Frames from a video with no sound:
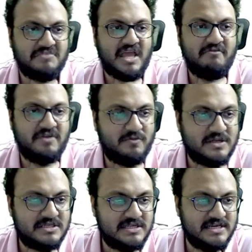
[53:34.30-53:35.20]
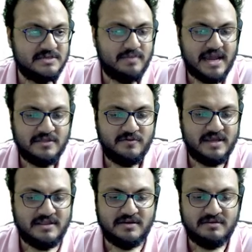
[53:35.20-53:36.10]
everyone says by the way
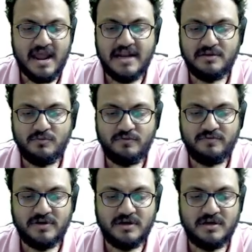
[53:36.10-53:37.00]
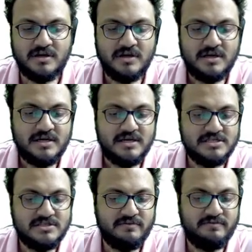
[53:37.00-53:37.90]
the right move here is
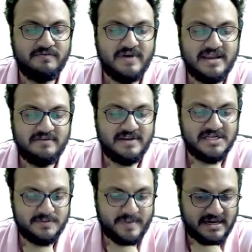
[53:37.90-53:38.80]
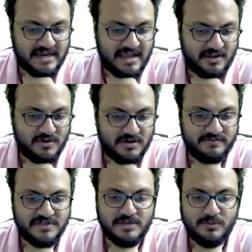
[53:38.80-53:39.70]
the very, very spectacular,
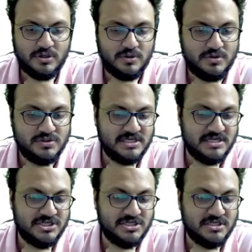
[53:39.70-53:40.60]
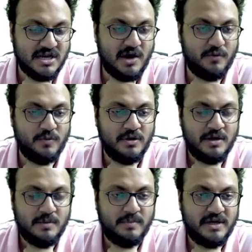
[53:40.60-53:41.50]
which I'm not going to say just now.
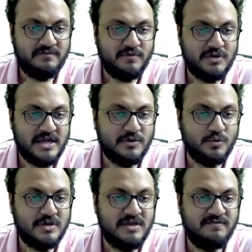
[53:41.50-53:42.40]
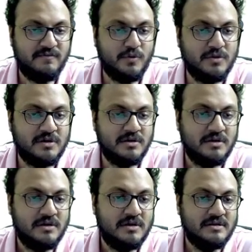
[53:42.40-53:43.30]
But if you take rookie 4,
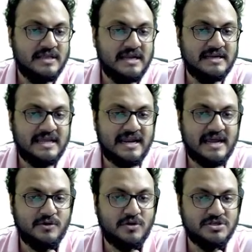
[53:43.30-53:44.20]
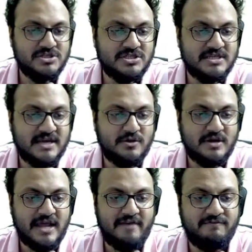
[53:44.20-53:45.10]
then can I not just take on
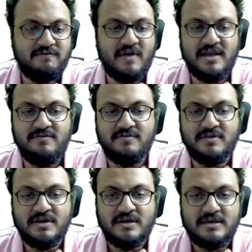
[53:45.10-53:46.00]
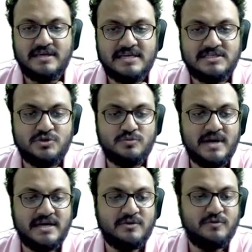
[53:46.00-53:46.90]
f5? Yes, you
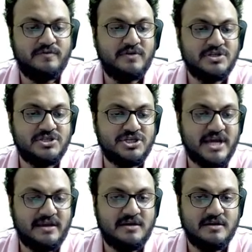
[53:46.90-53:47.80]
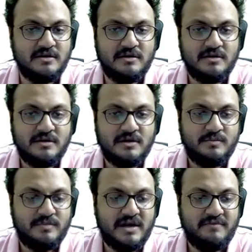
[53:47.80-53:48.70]
might go for a check here,
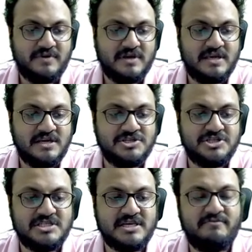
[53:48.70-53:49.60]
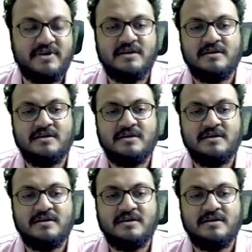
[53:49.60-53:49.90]
but after king g7,